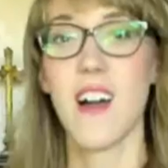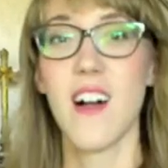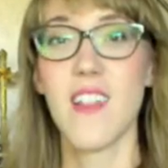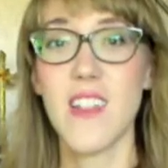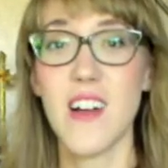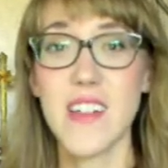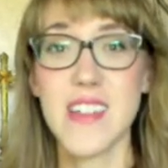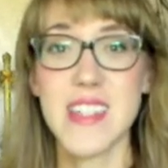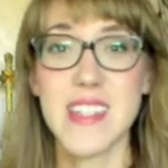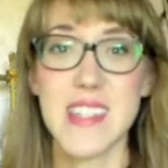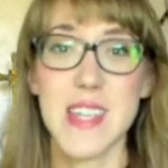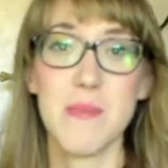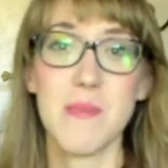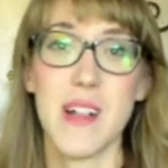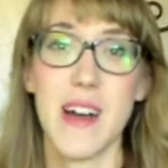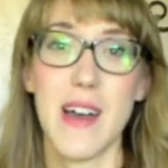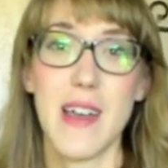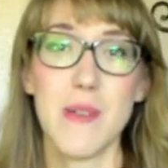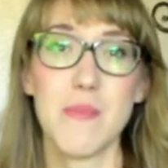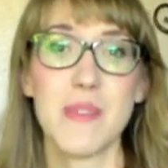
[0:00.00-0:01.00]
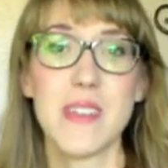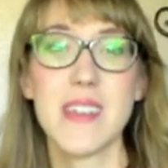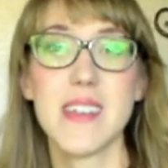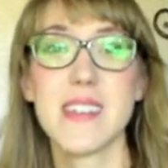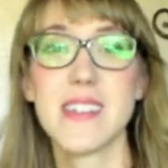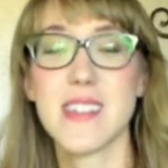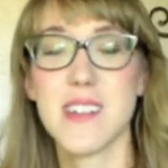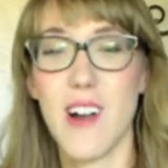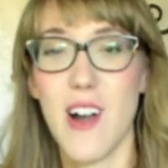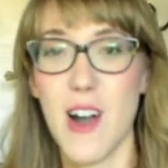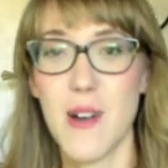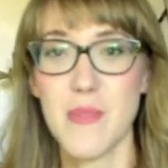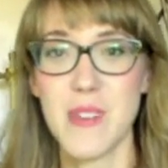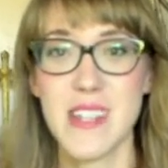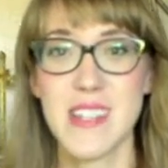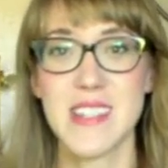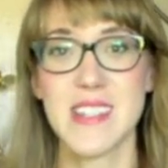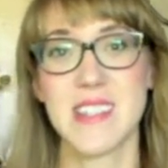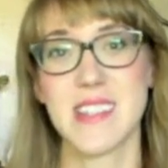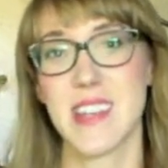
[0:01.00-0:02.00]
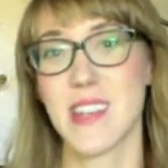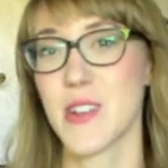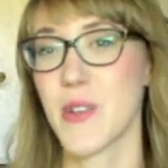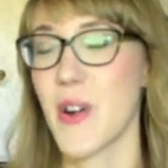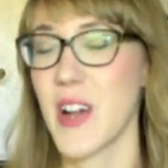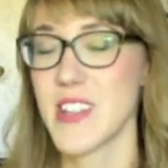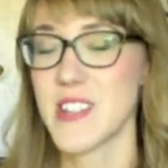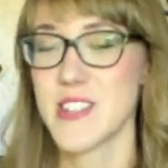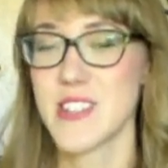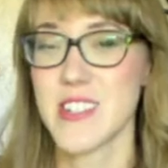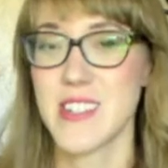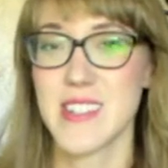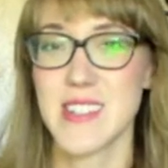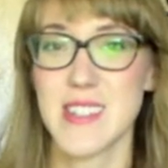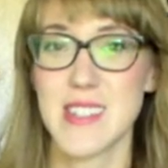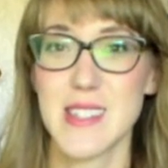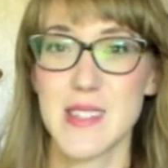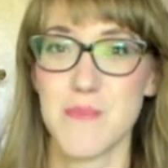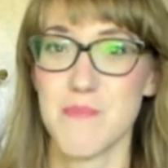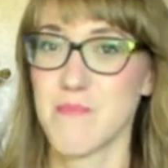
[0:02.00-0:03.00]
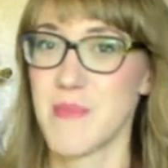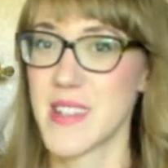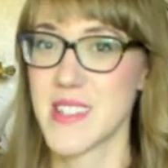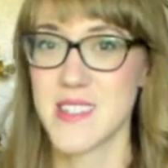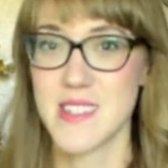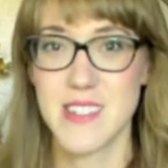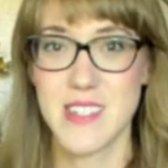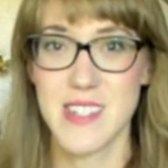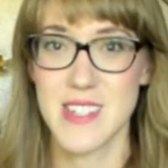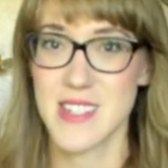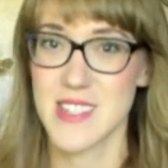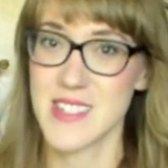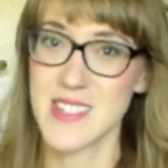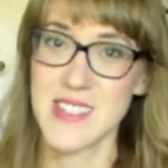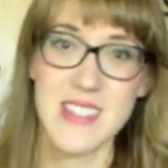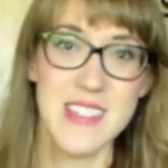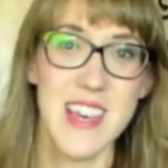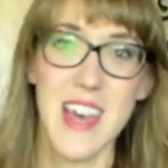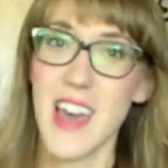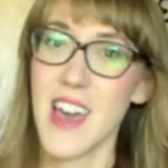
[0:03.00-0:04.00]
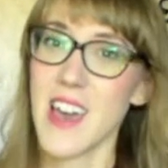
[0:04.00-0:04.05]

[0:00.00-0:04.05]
Along the same line, please comment, send questions, messages.